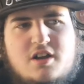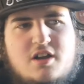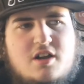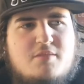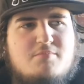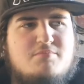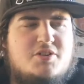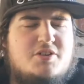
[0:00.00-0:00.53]

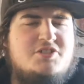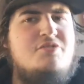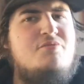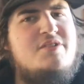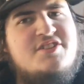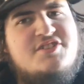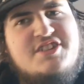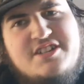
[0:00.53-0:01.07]
Now, I do
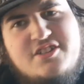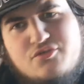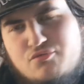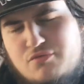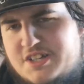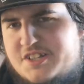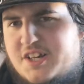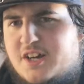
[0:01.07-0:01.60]
want to say this
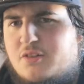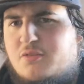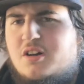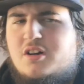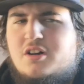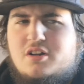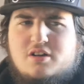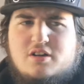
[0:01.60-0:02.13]
right now.
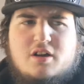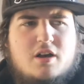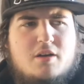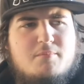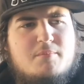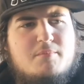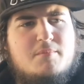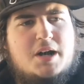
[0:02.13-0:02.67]

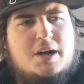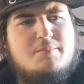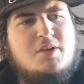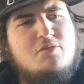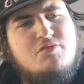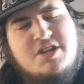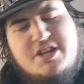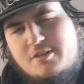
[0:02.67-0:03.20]
I'm
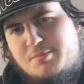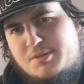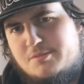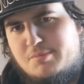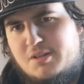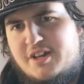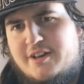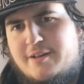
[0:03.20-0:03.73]
not really going to put
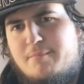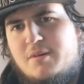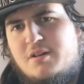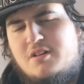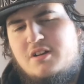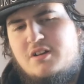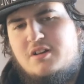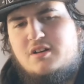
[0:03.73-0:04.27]
the blame
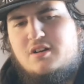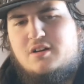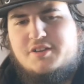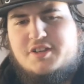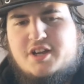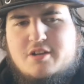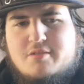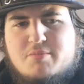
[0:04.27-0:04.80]

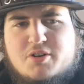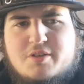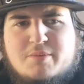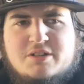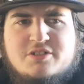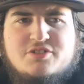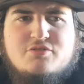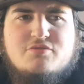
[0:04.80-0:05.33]
on anybody,
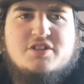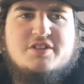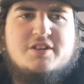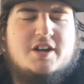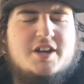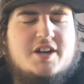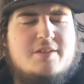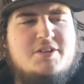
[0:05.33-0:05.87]
but
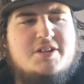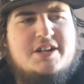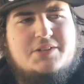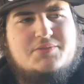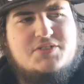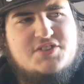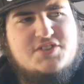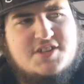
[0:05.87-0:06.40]
I am going to
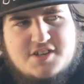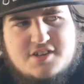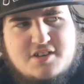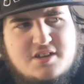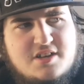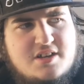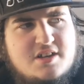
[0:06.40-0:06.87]
have to say